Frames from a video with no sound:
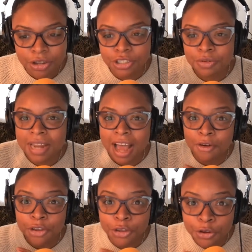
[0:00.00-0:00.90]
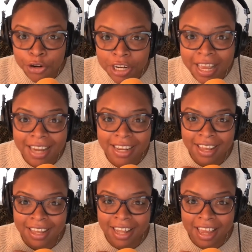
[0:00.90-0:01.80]
So now you're
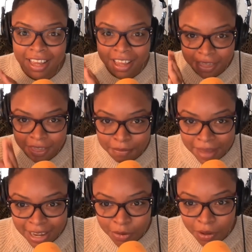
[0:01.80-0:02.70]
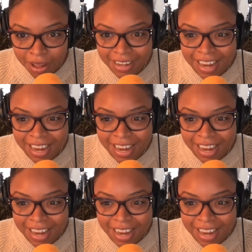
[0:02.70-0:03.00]
getting like the main one,